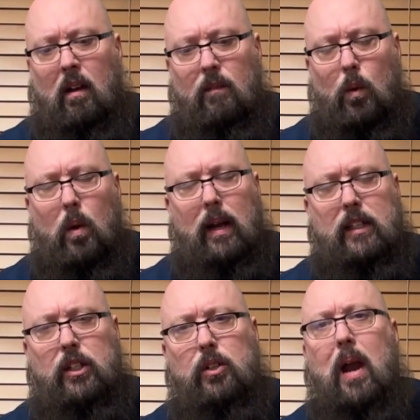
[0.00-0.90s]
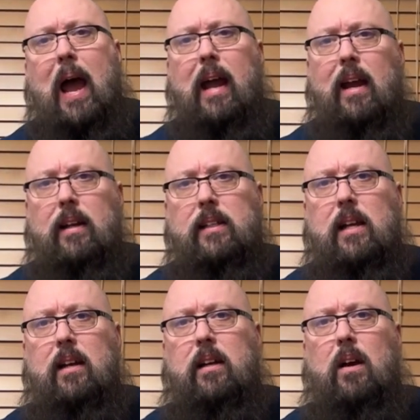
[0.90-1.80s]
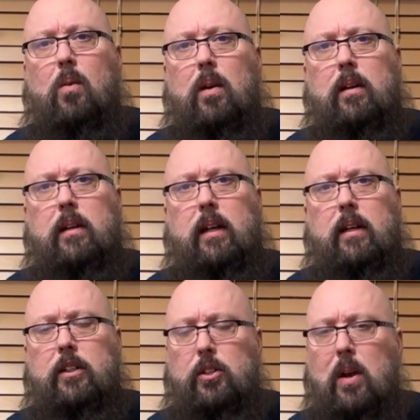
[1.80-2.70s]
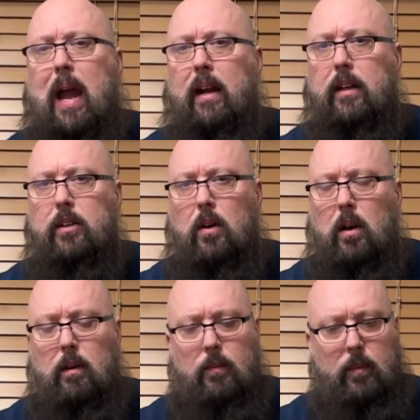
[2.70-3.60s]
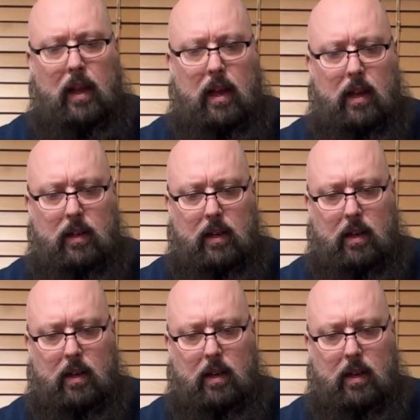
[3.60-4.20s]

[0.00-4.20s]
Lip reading: for a Strat. I decided I wanted to get a Strat guitar. And